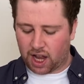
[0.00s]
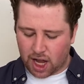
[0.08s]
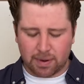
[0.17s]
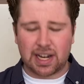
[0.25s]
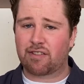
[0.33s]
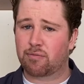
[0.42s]

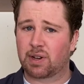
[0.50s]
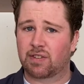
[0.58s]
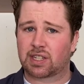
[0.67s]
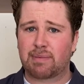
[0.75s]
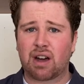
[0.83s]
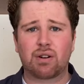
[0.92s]
I'm gonna have a bit
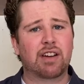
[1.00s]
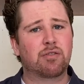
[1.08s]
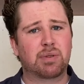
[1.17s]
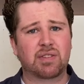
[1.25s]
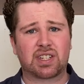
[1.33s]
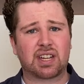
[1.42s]
of a smell,
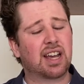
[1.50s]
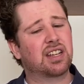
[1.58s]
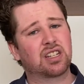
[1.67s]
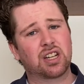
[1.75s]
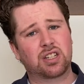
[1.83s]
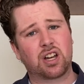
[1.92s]
have a bit of a
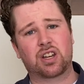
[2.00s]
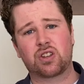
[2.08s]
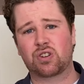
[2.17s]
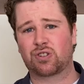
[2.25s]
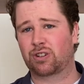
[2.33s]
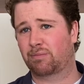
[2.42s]
taste, and I'd like
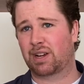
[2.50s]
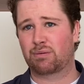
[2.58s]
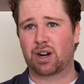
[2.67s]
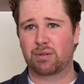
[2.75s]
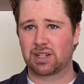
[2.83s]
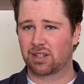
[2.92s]
you to join
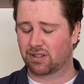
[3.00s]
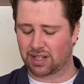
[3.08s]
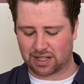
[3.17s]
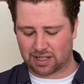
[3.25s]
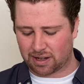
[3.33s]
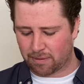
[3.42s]
me while we do
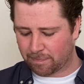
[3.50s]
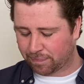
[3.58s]
this.